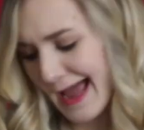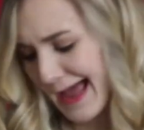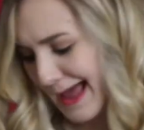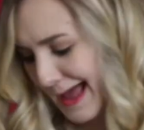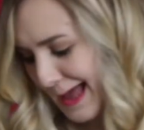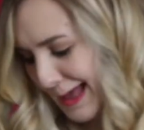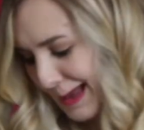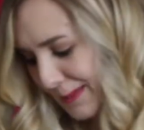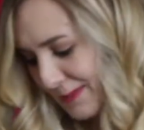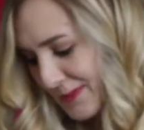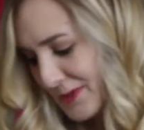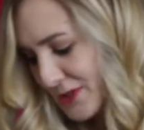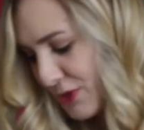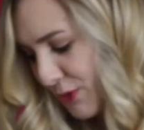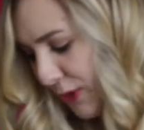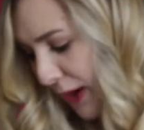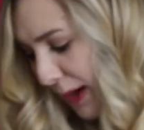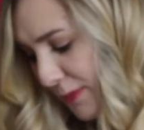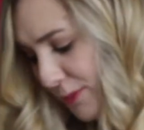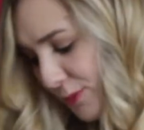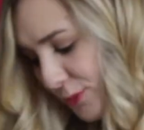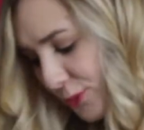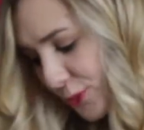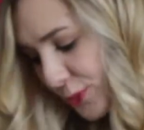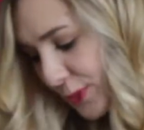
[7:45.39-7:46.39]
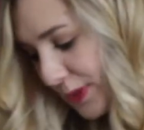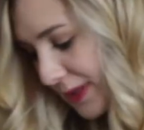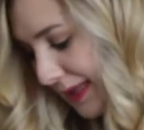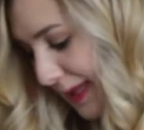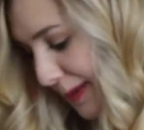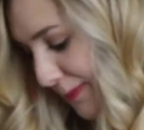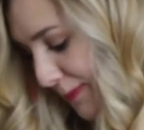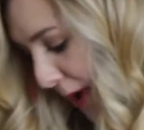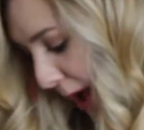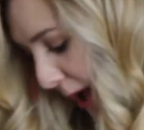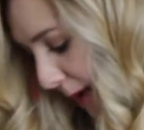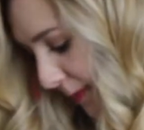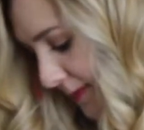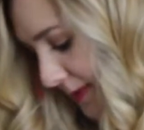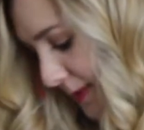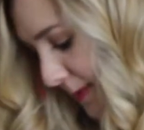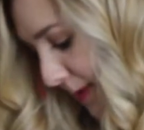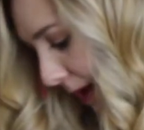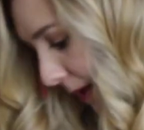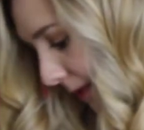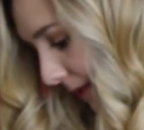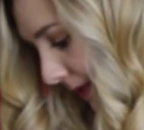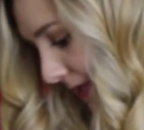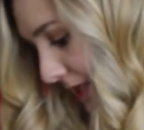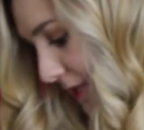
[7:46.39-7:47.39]
Um, so I'm really pumped
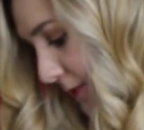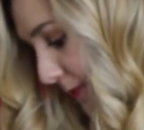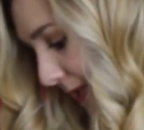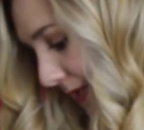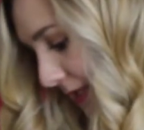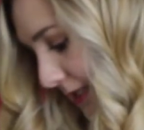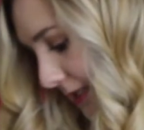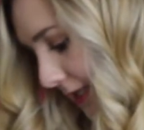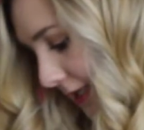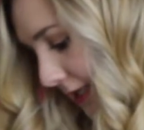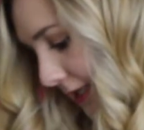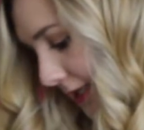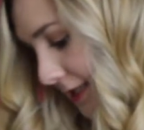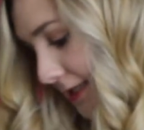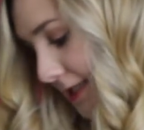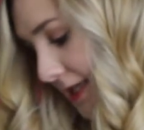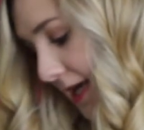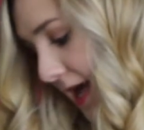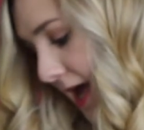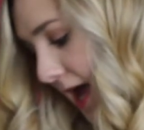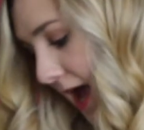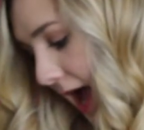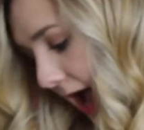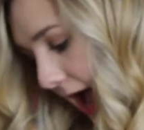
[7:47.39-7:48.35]
about these pieces.